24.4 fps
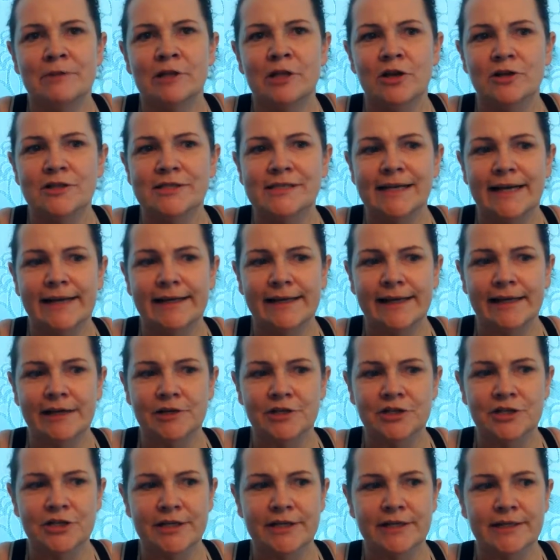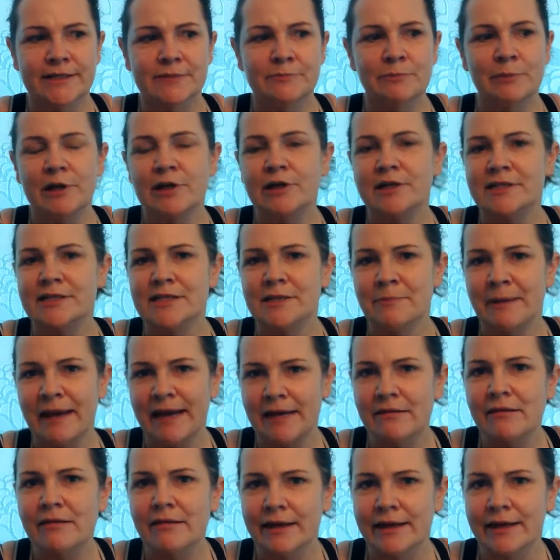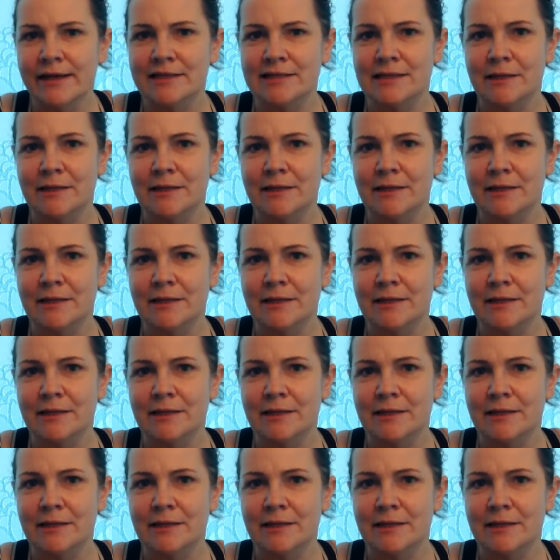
lost any inches because the main thing is